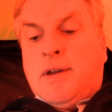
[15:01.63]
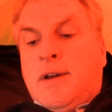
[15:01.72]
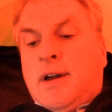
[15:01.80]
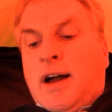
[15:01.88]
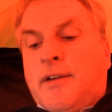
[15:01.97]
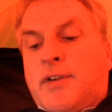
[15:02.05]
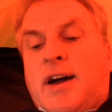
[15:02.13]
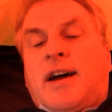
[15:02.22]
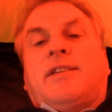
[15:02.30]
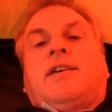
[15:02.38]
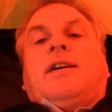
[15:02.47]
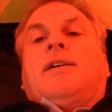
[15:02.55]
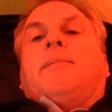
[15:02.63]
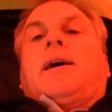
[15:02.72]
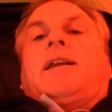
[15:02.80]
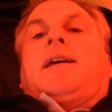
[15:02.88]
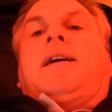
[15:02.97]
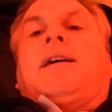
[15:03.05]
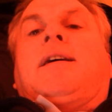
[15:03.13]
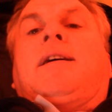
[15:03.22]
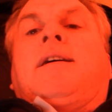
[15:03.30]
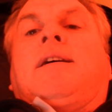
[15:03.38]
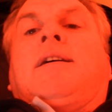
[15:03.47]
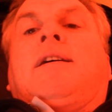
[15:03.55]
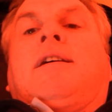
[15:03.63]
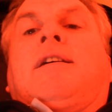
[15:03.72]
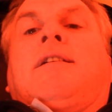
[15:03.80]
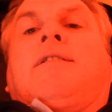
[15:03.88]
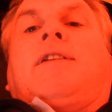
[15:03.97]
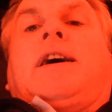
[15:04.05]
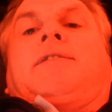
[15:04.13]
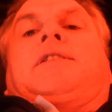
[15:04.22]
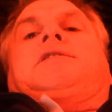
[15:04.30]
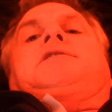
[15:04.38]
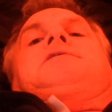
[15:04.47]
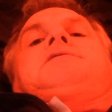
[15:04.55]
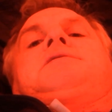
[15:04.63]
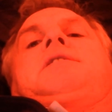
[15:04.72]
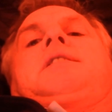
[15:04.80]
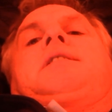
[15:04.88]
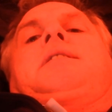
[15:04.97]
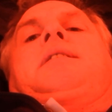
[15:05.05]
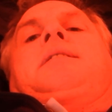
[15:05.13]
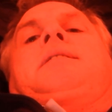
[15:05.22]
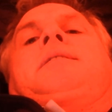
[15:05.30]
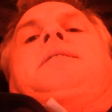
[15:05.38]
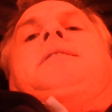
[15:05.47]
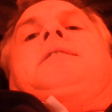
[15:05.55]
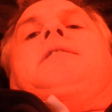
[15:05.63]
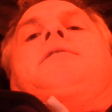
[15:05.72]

I've got about 5 inches of